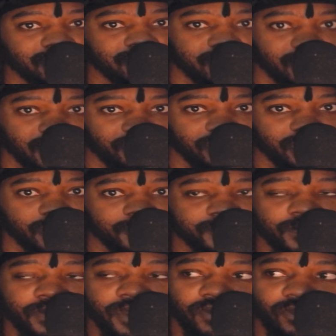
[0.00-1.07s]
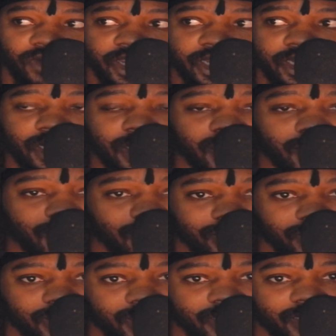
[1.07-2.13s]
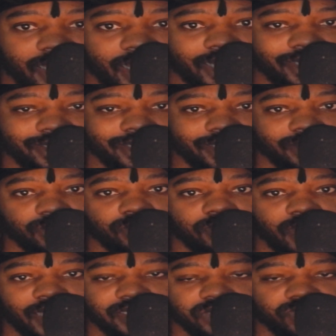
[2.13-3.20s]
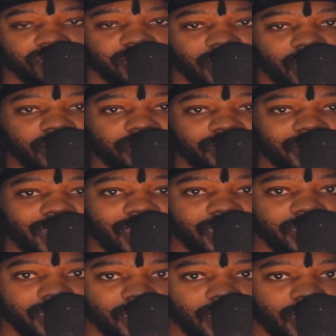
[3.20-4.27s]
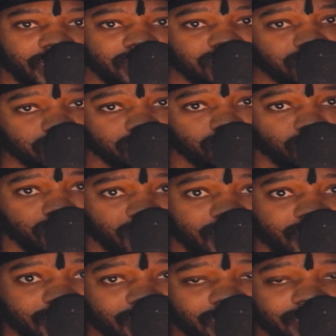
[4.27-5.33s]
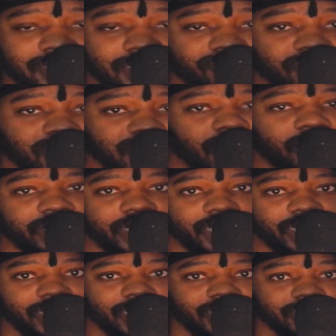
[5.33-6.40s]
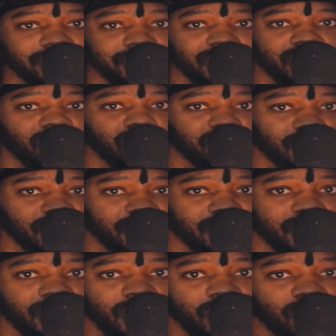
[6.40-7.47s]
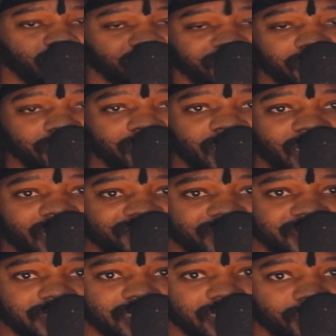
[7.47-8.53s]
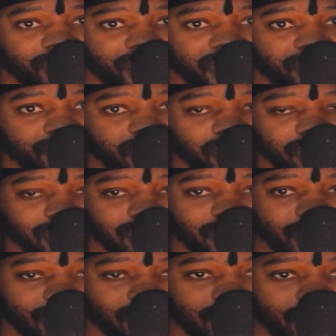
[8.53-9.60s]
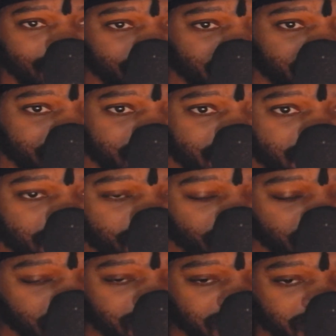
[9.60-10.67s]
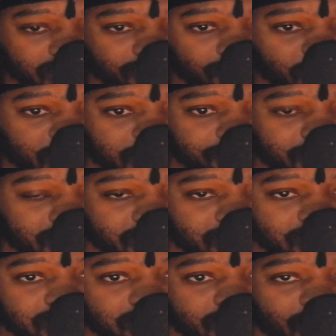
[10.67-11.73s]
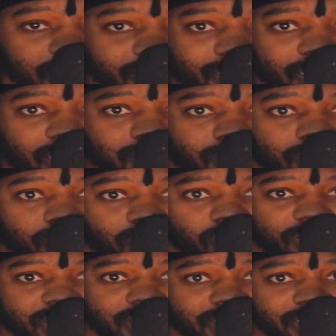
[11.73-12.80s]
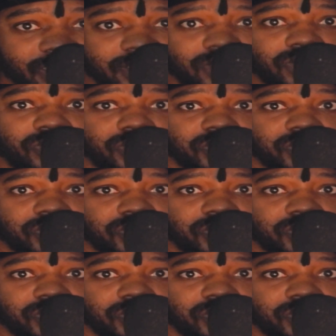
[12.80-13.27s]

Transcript: scenario, right? Other than that, it has to rely on the AI to do that. It has to rely on the AI to say, okay, we don't have this anywhere. We looked in our library, we looked in the marketplace, and now we need to do the